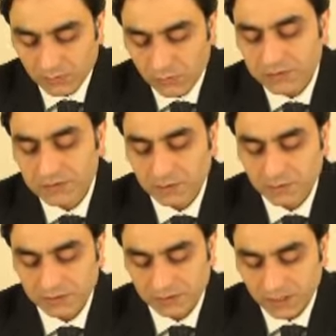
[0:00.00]
only
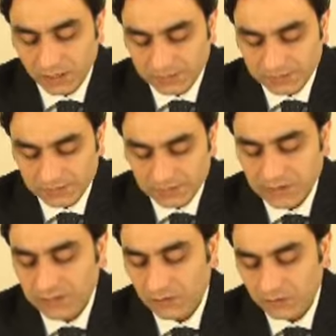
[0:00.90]
one God,
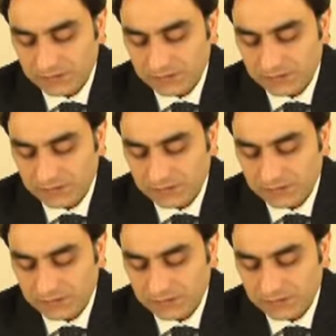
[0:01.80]
who